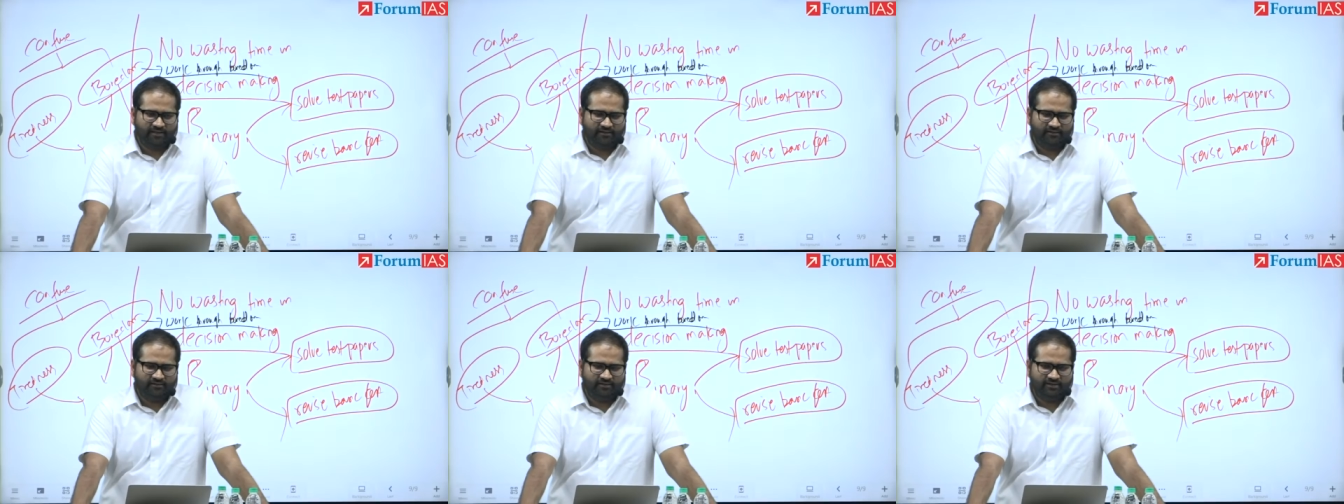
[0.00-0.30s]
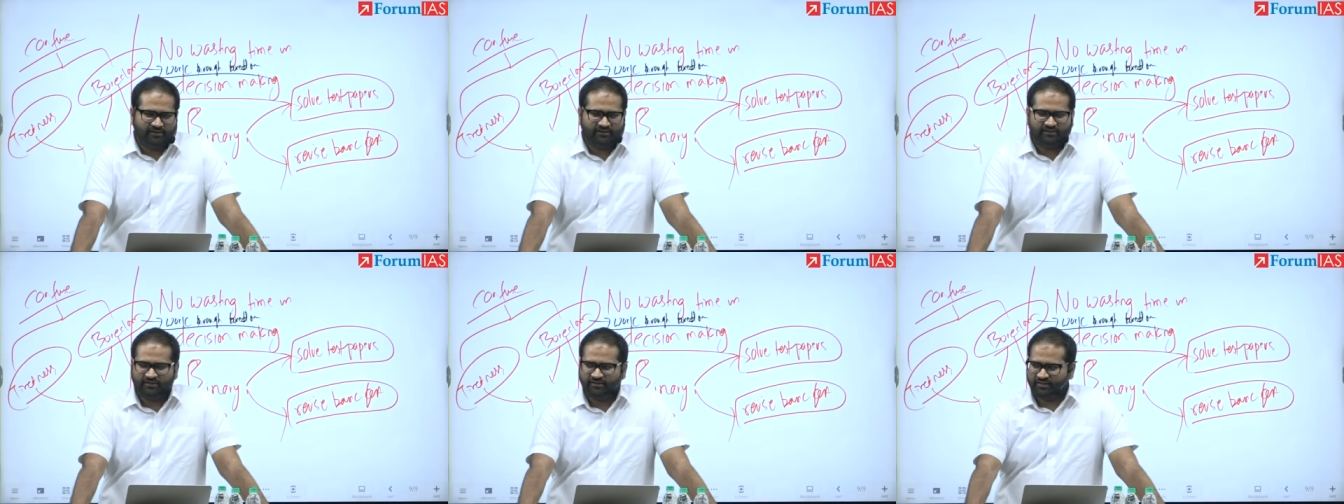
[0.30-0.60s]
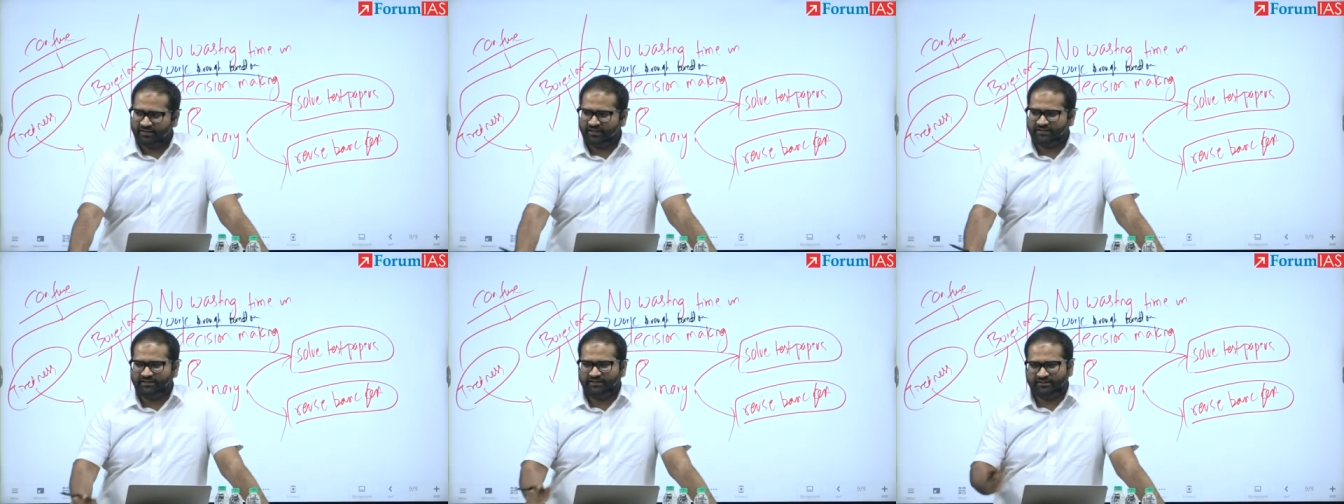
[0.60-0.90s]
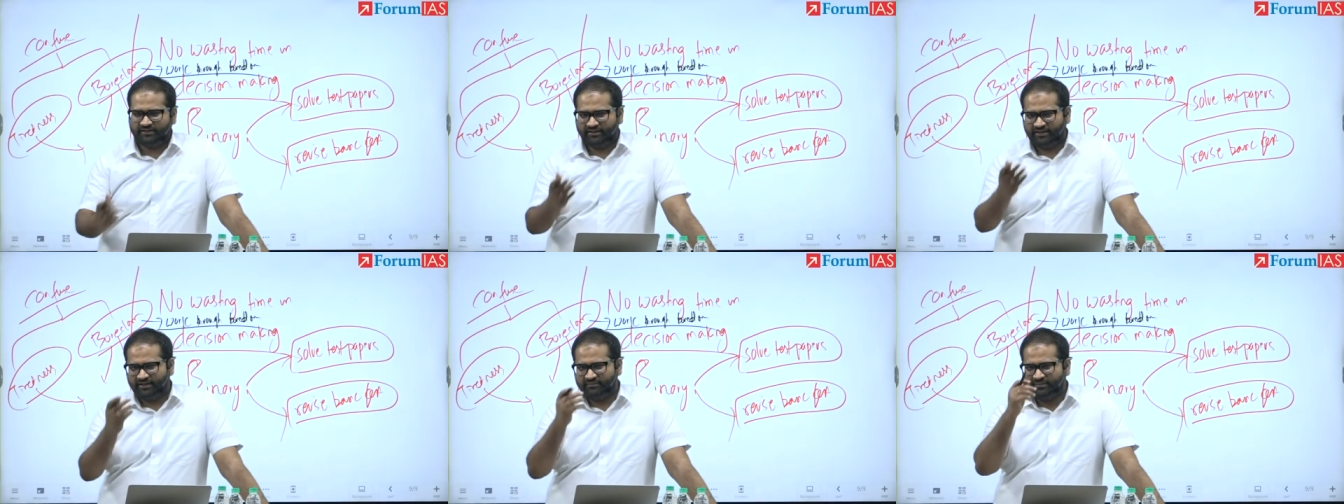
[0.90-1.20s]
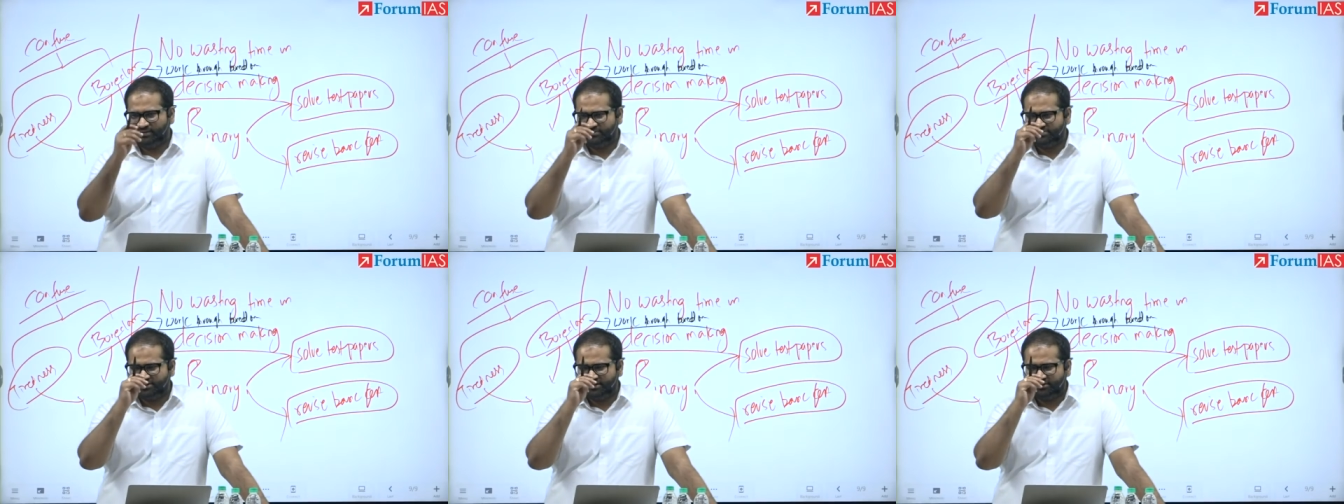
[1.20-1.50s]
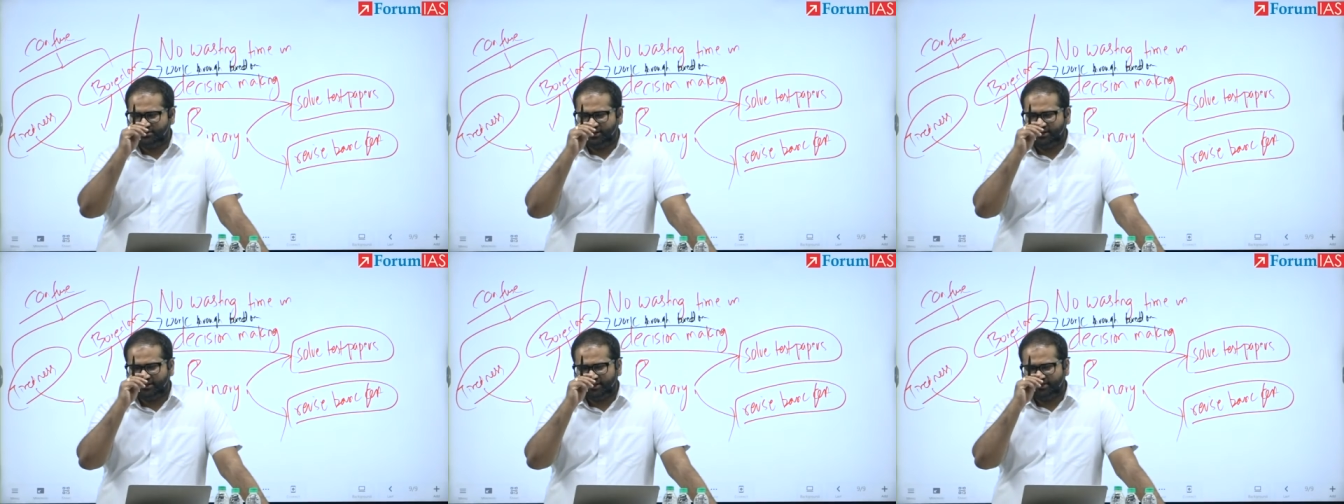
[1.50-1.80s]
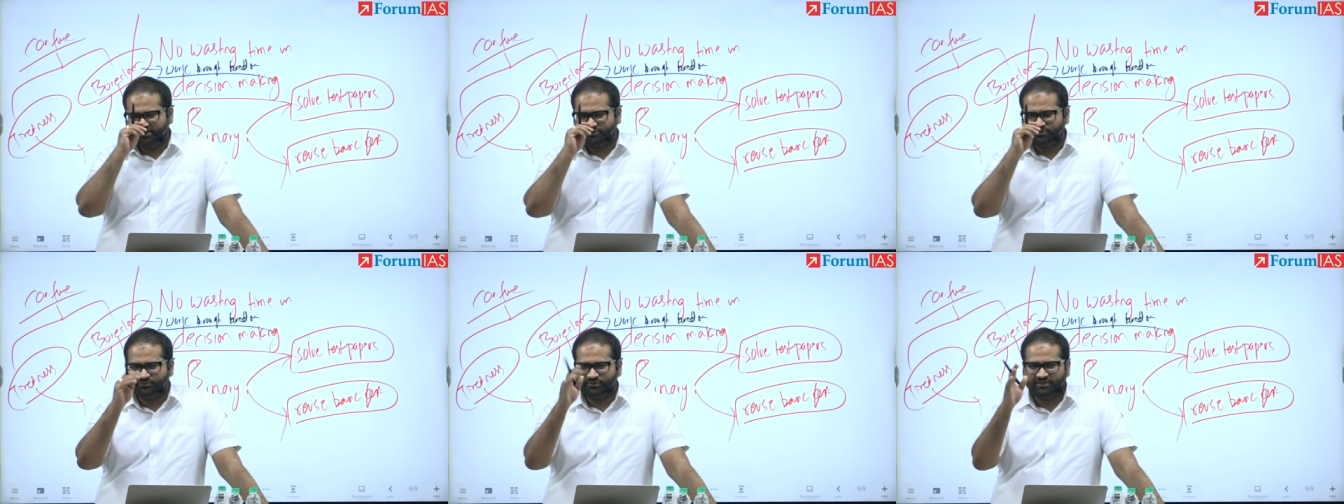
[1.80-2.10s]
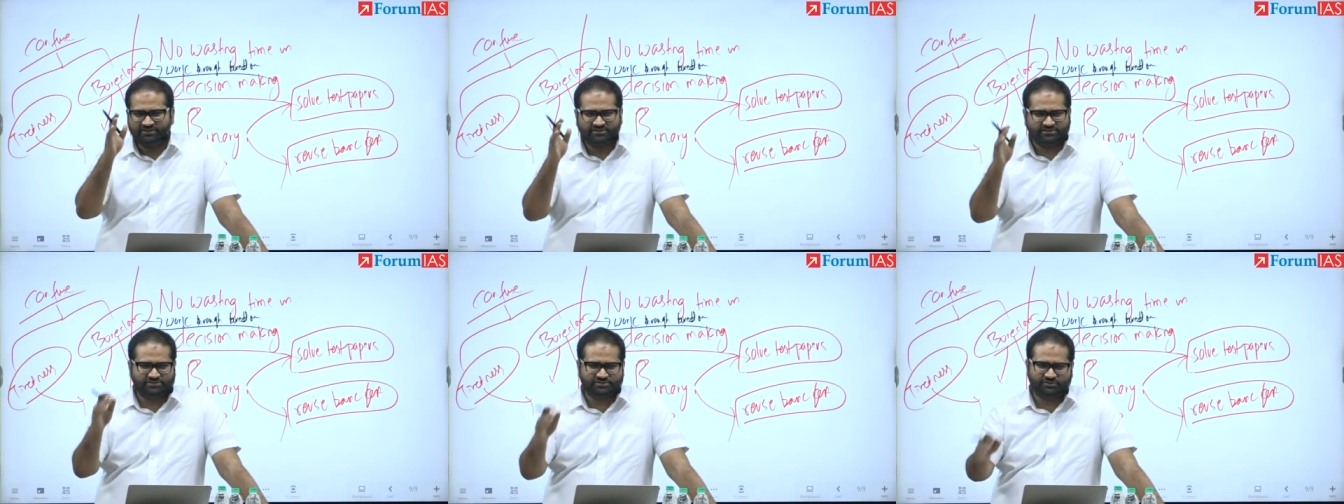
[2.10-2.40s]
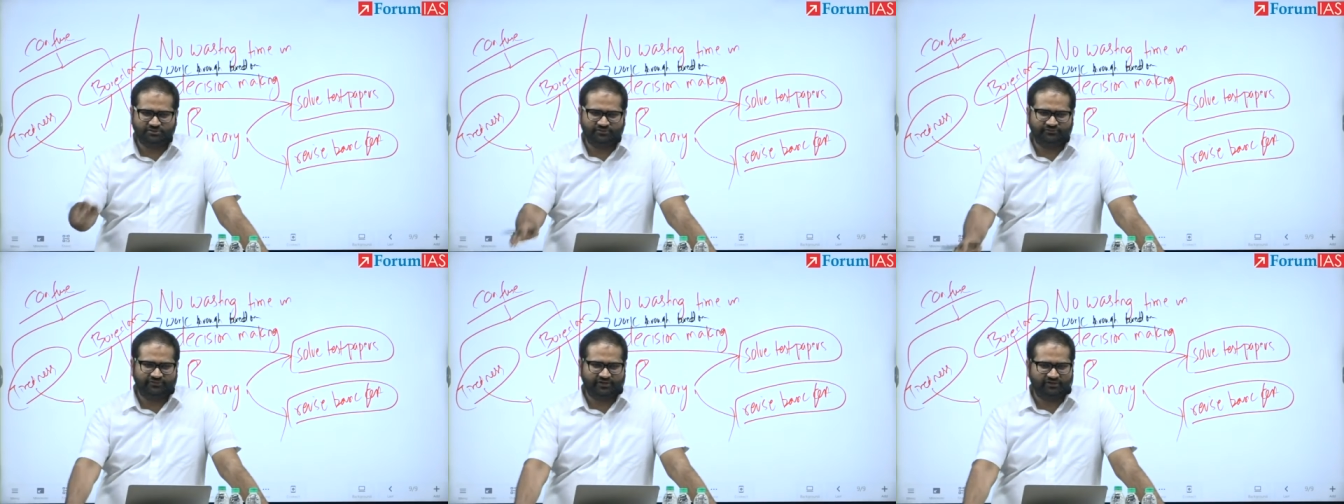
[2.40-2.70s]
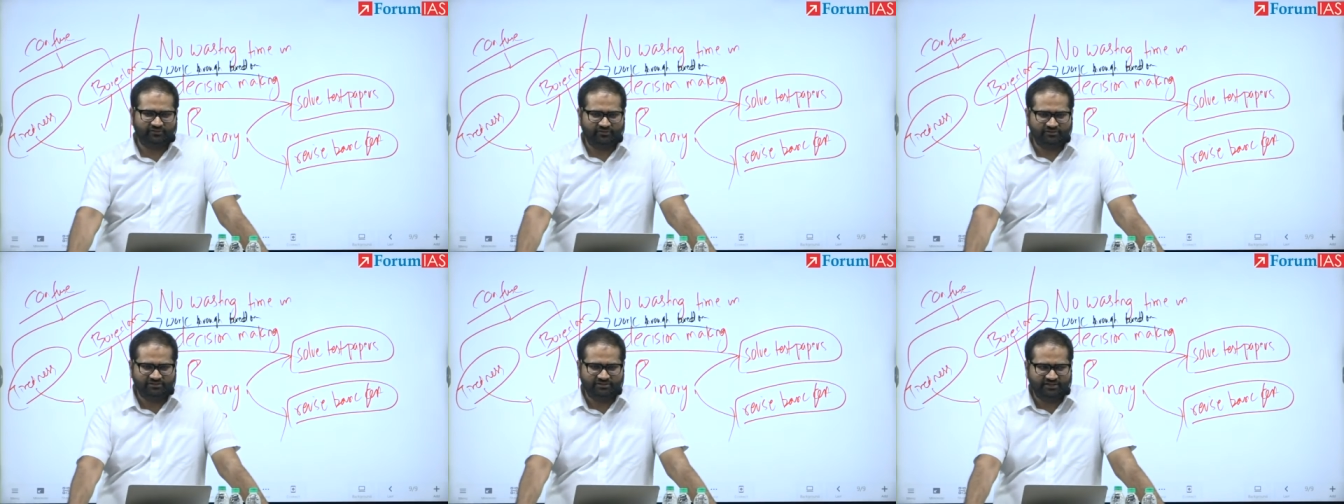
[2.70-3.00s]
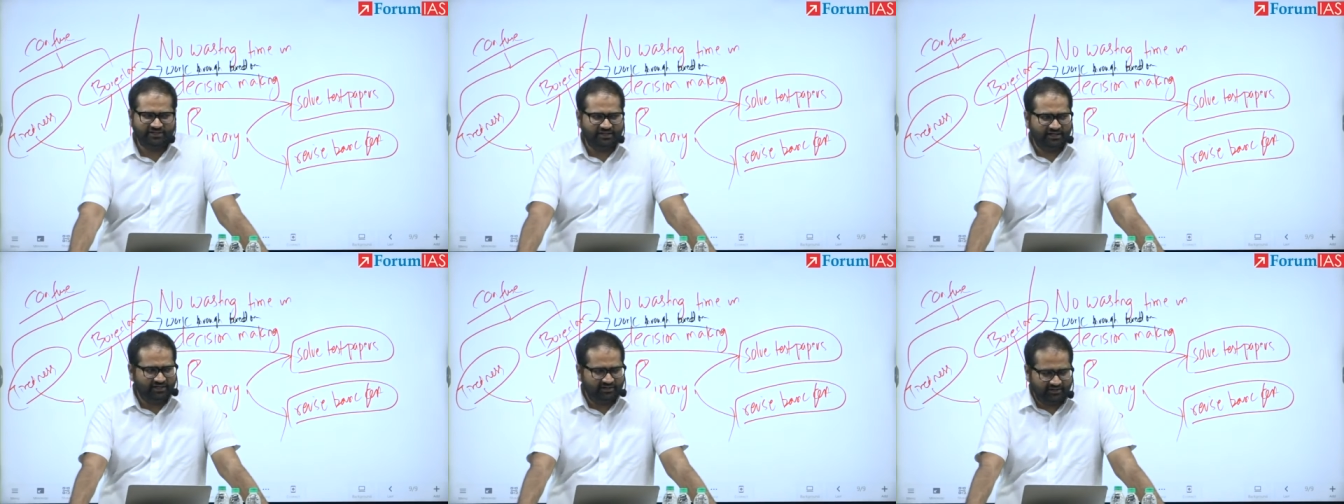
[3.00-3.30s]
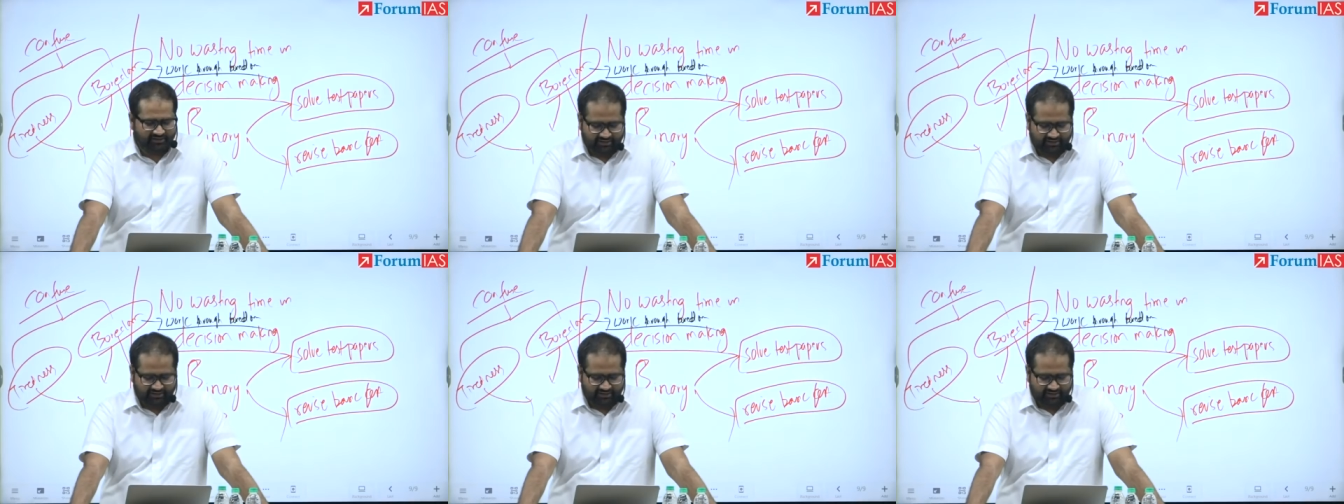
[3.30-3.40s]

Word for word: All right, I think the name has changed. Netaji Subhas Institute of Technology, Delhi,